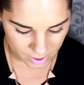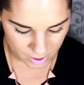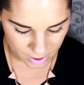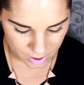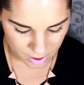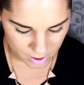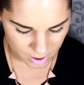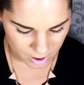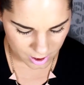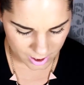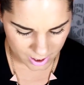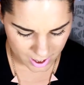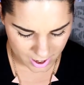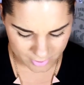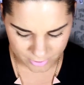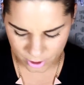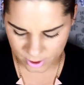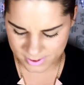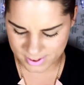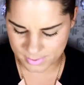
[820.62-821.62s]
Oh,
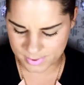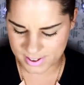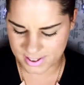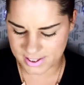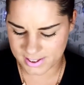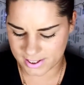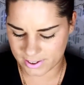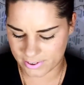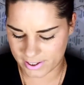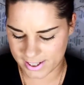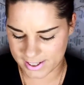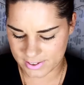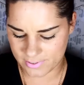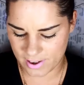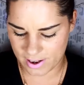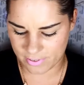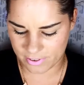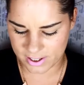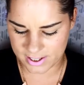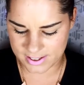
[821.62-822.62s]
I've got some serious
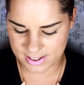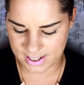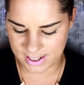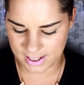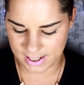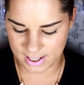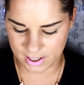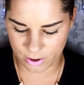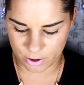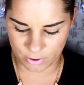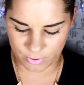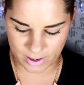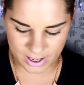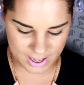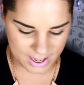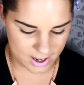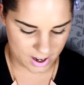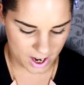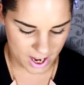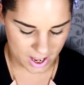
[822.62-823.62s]
favourites in here
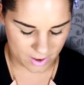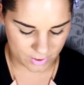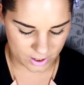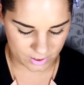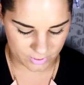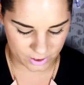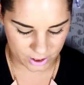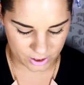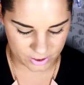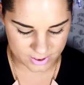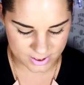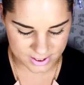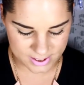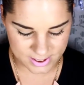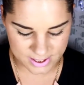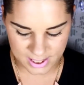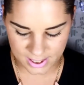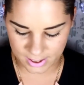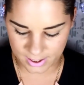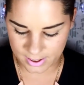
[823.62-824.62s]
already, and I haven't even used
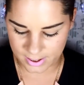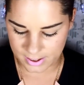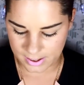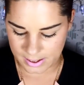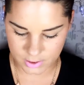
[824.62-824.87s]
this thing.